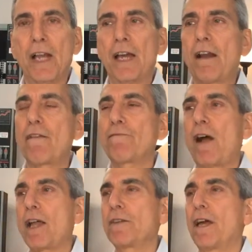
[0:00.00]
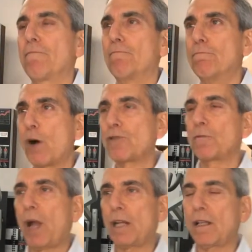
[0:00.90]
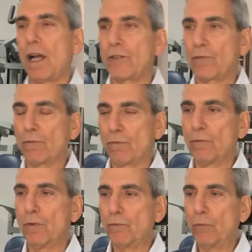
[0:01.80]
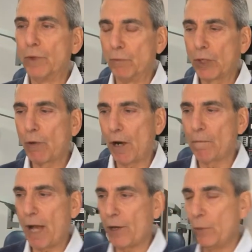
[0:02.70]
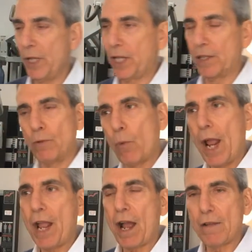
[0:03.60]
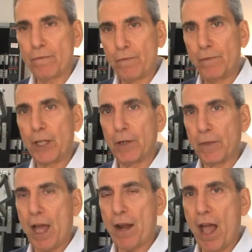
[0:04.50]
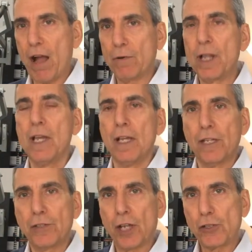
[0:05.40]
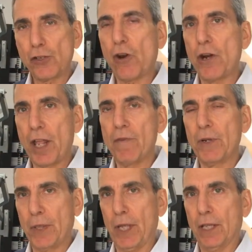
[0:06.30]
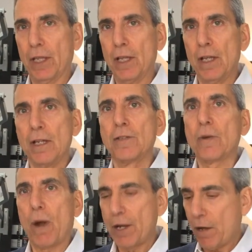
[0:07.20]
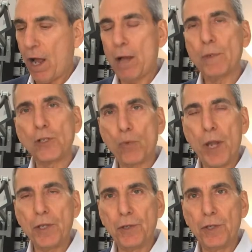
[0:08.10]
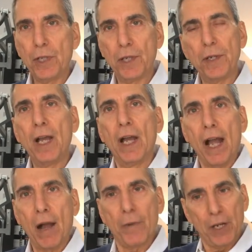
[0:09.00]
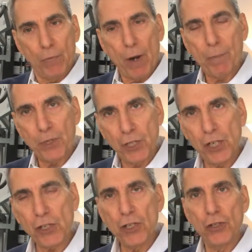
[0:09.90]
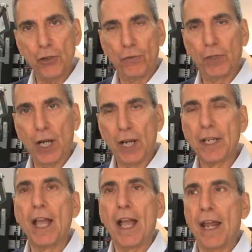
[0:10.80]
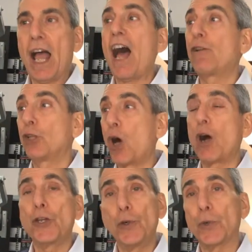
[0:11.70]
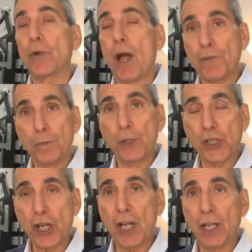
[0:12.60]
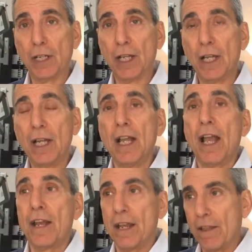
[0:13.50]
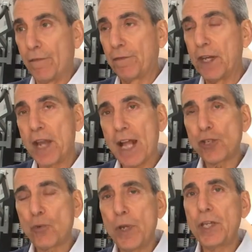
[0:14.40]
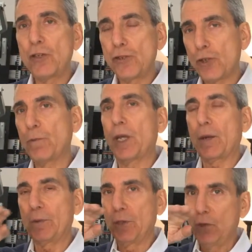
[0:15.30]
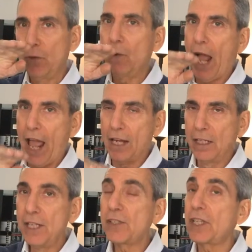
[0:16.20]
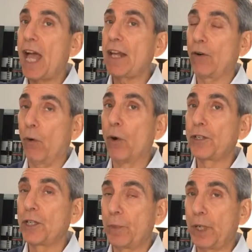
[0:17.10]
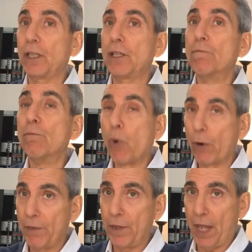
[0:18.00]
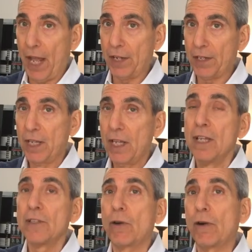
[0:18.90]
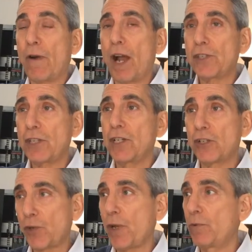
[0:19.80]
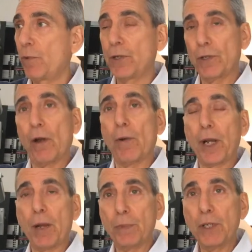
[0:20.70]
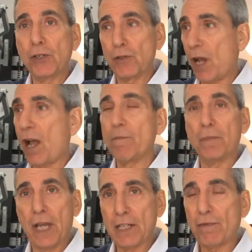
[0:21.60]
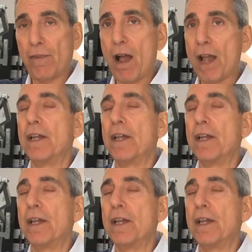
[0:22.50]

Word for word: and I find that most of my clients require about a week. And the way I figure that out is I chart everything. Mm-hmm. So I know how much weight you did, how many repetitions you've done, and how long you were on the machine. Mm-hmm. If the next week you should be able to do at least that, or typically more than that. So if I see a trend where you're going up each time, that's fine.